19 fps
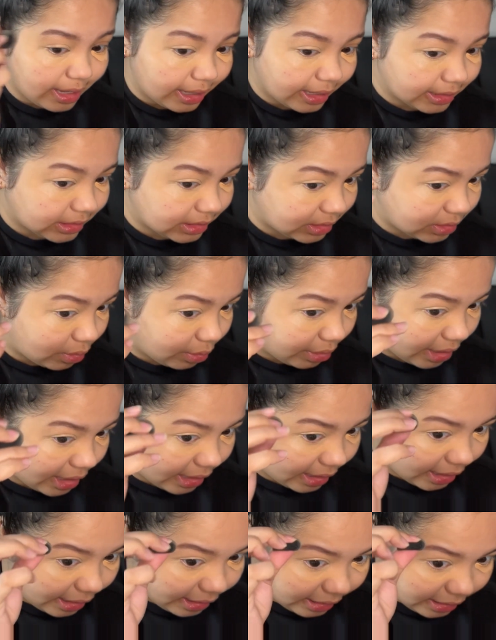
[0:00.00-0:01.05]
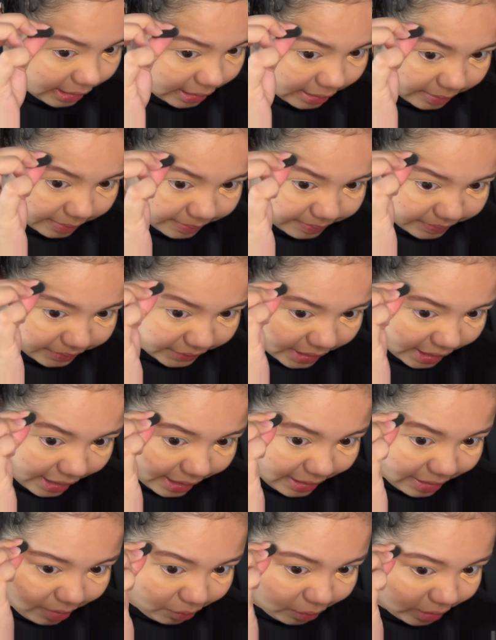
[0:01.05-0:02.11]
It's so that I can
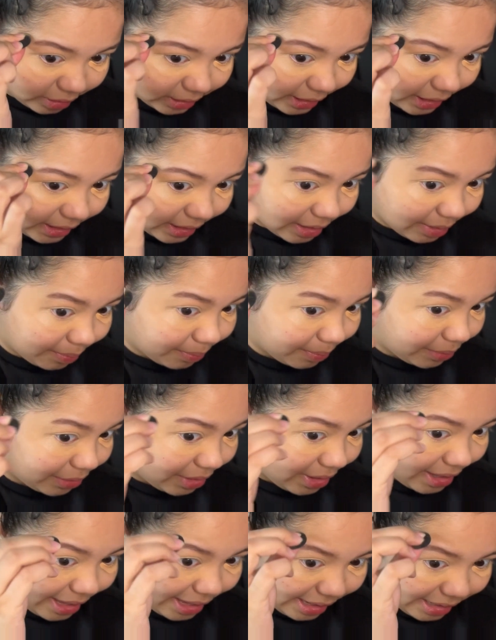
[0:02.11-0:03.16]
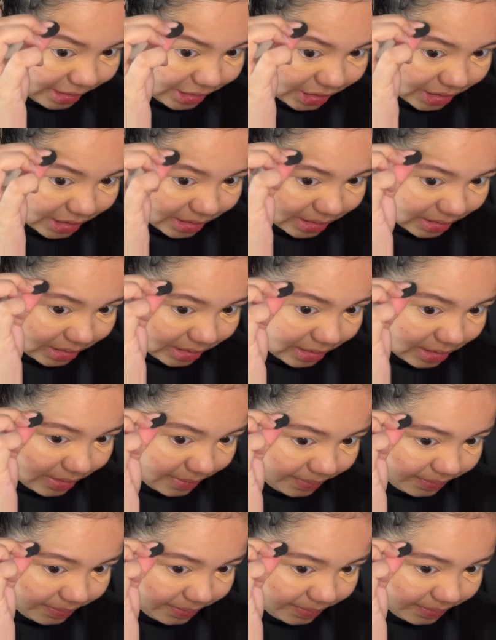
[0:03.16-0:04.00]
kind of clean up the edges